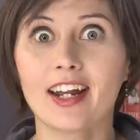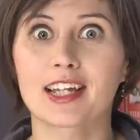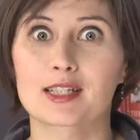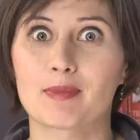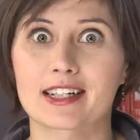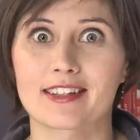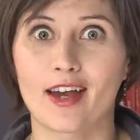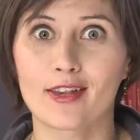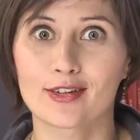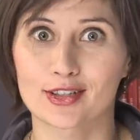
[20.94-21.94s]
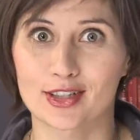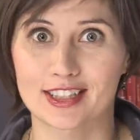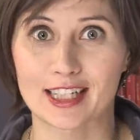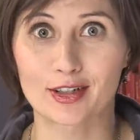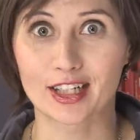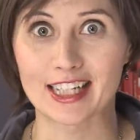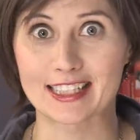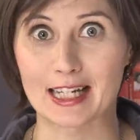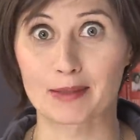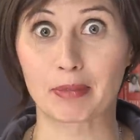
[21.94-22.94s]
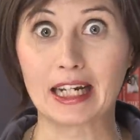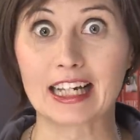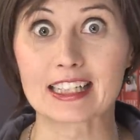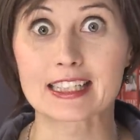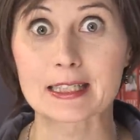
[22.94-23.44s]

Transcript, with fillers: then it gets back to the other adults that your kid said, penis.